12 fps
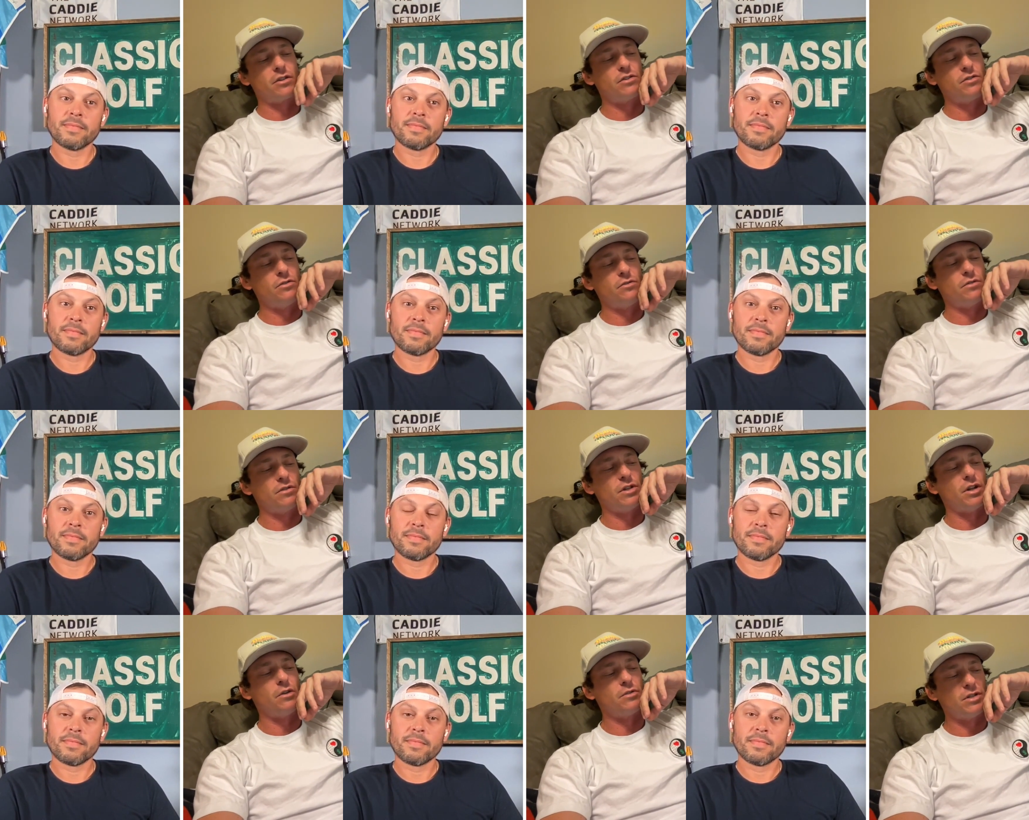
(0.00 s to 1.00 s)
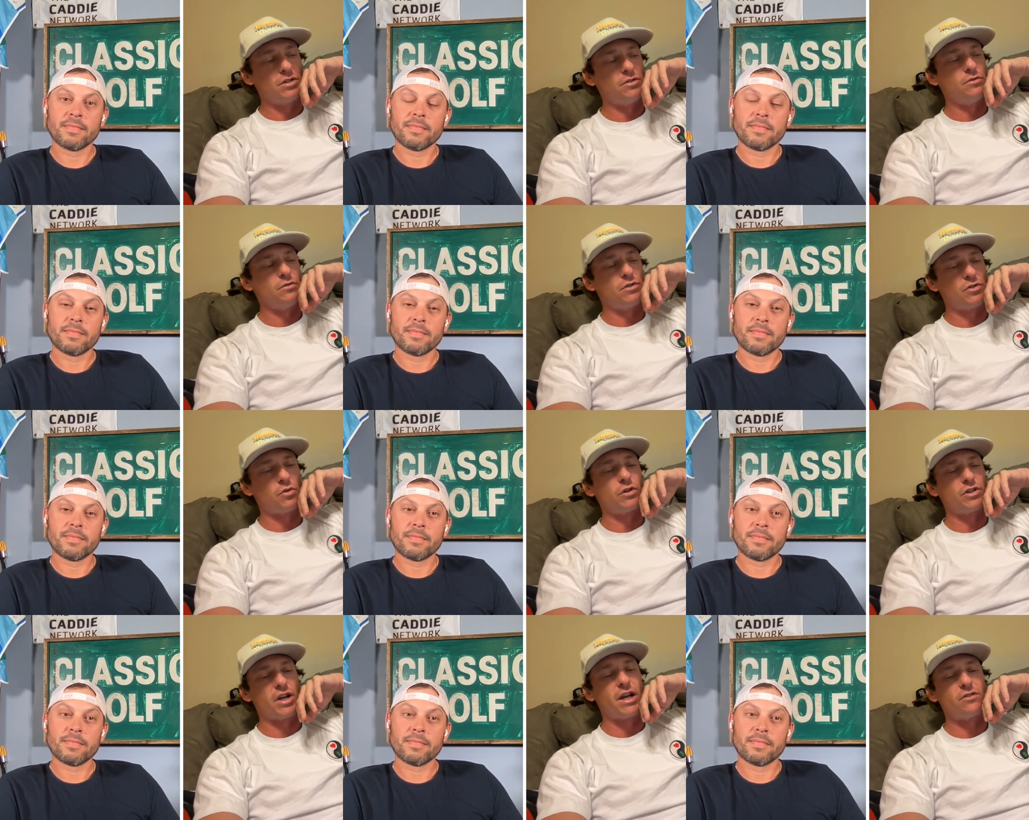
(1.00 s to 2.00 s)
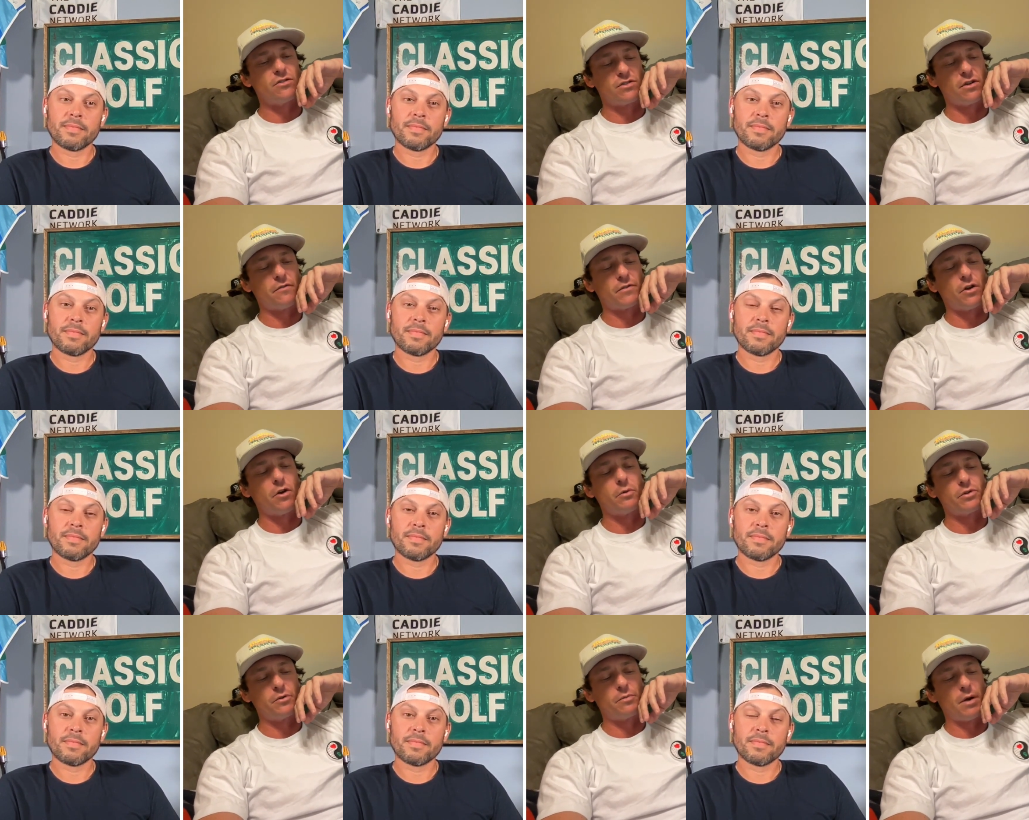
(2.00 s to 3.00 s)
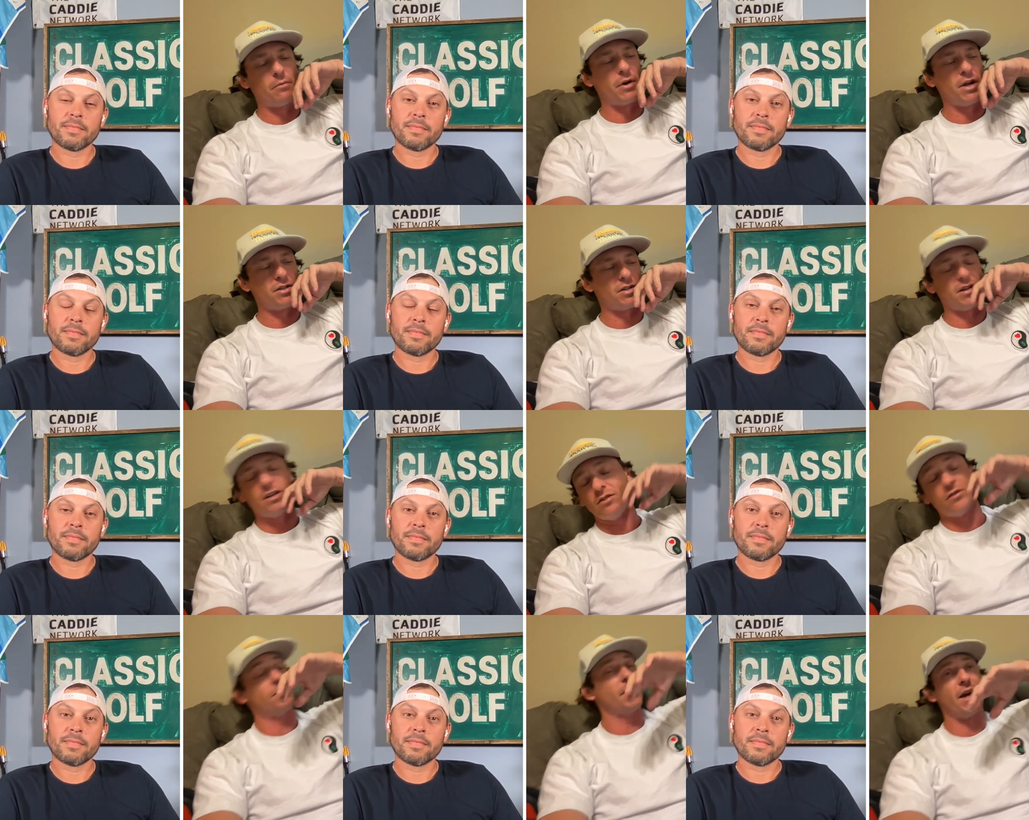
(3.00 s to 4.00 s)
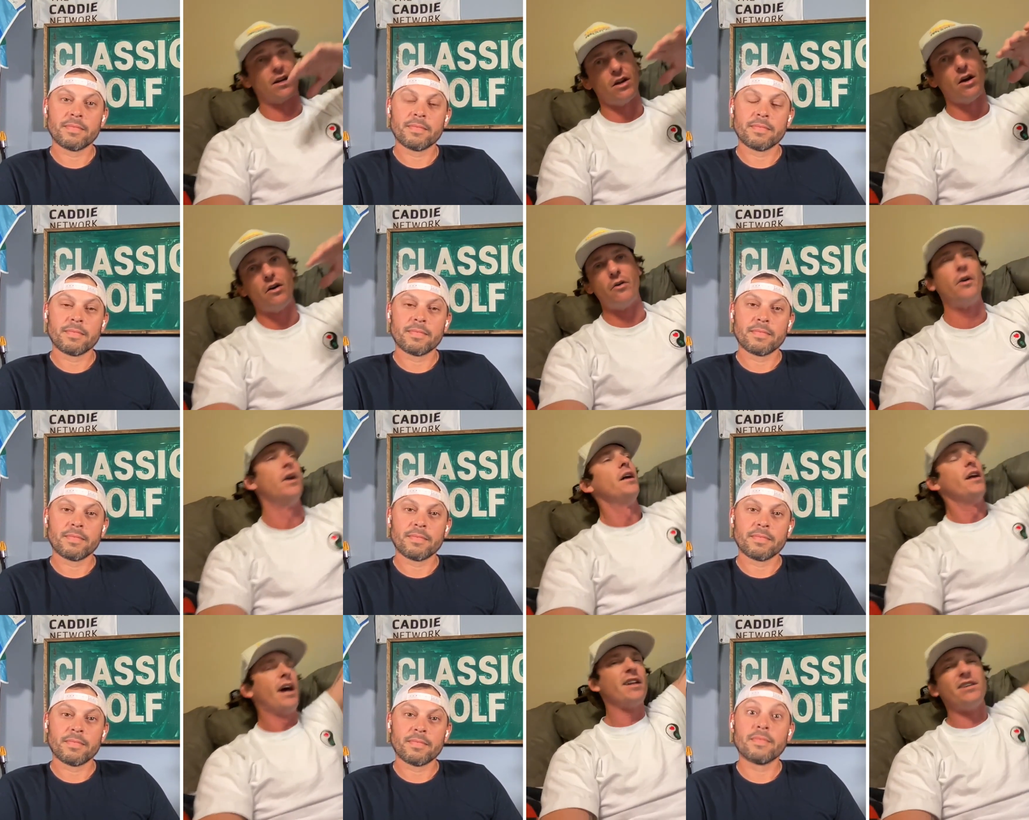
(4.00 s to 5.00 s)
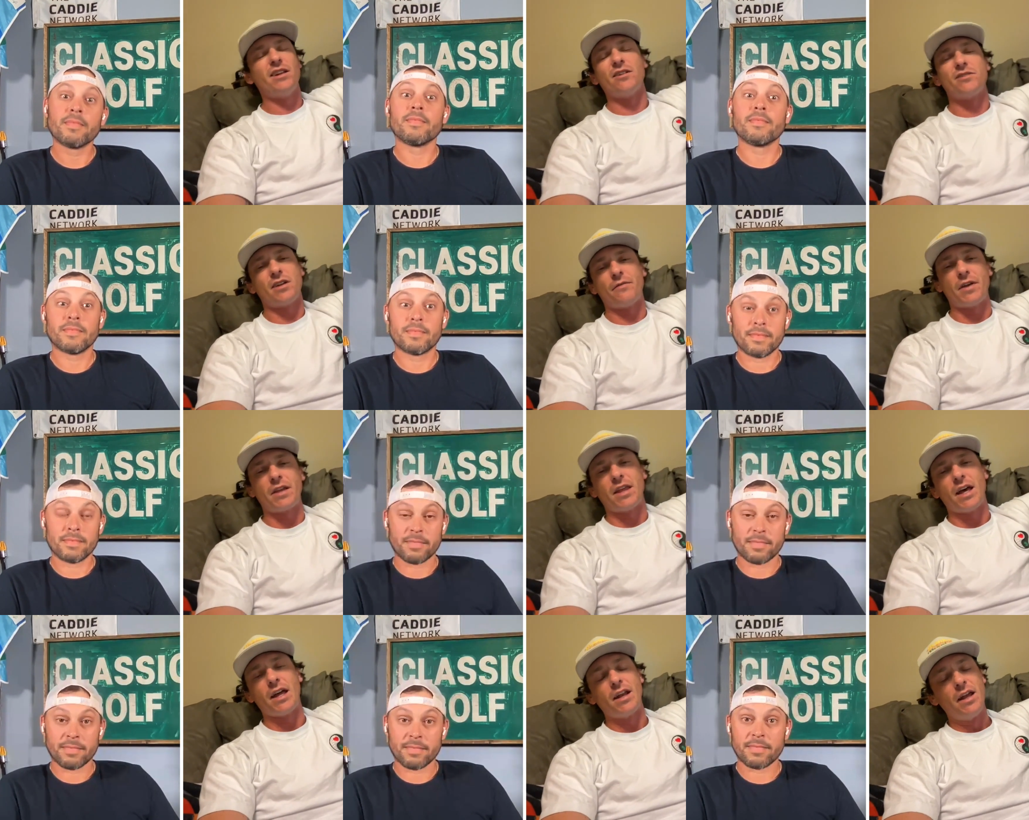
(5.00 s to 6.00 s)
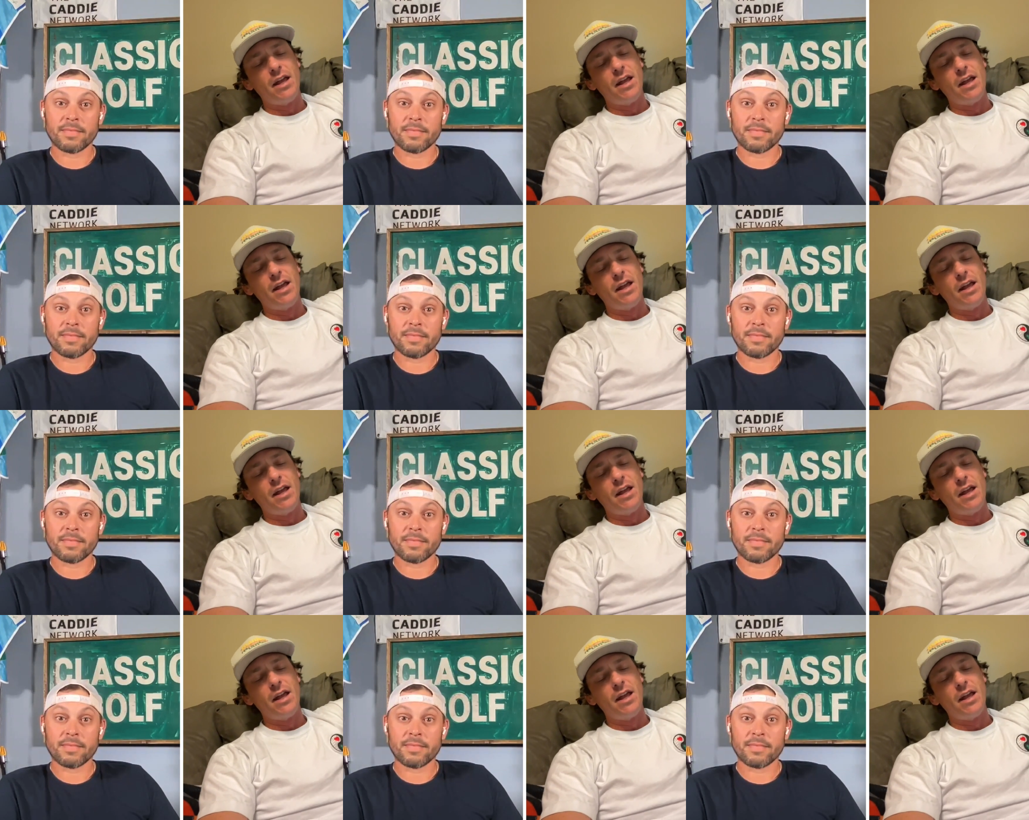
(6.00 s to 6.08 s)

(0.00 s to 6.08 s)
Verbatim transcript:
Speaker 1: Could you, you know, did you shortchange yourself at all with your preparation? You'd just be like, no, I, you know, stuff like that.